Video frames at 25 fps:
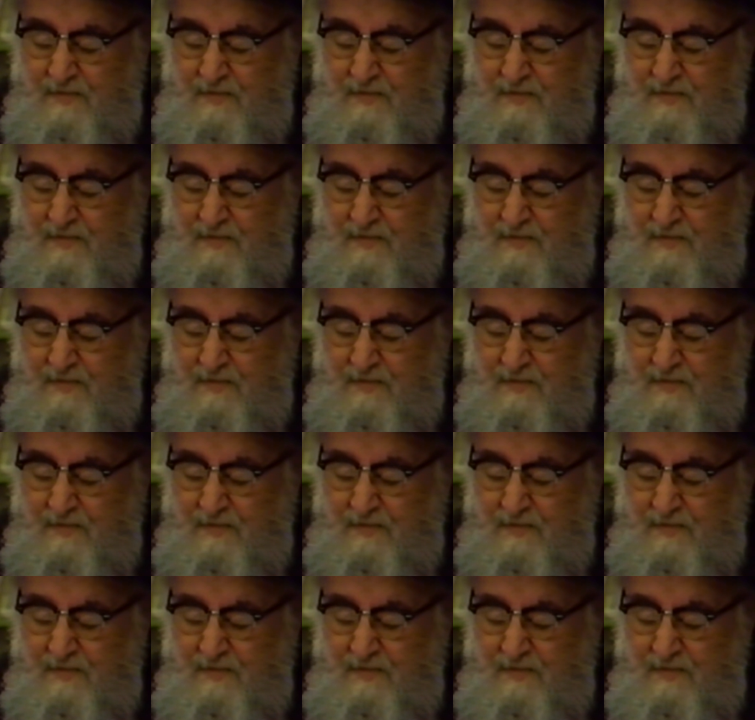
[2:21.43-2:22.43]

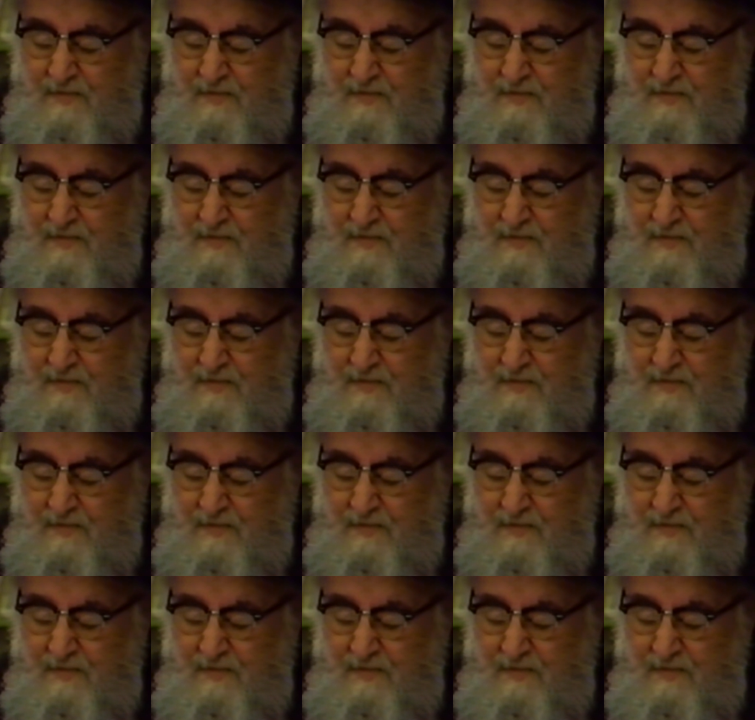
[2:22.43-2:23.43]

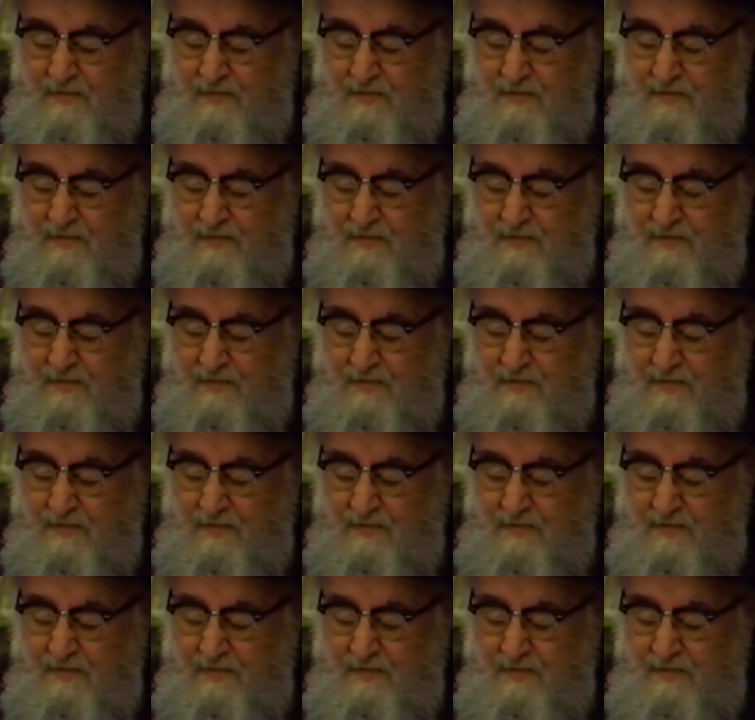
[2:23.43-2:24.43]

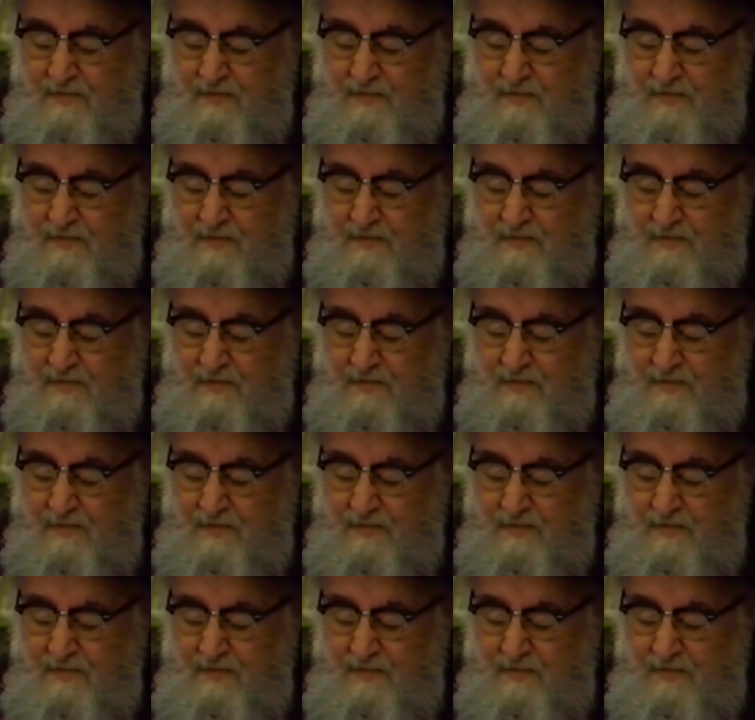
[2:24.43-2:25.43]

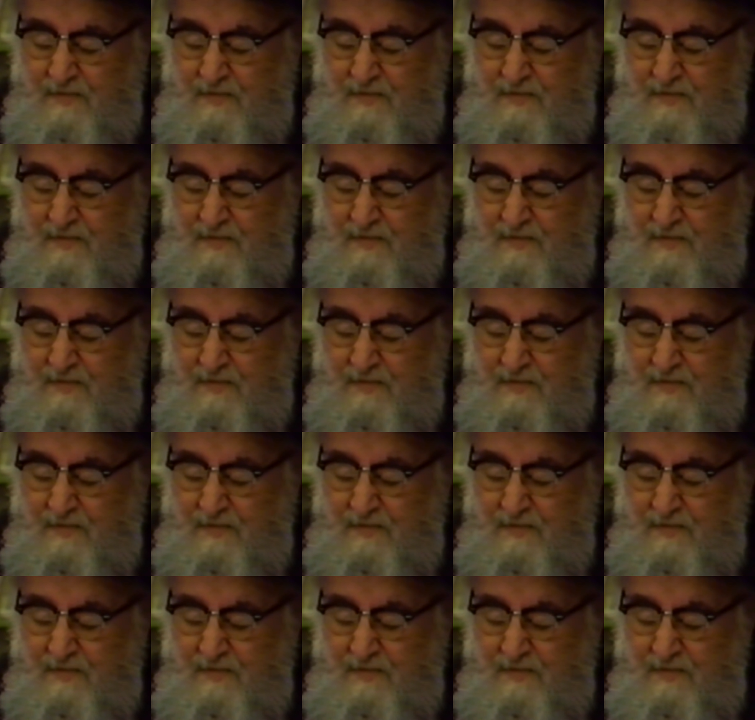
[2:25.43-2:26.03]
The face doesn't move, so there is nothing to read.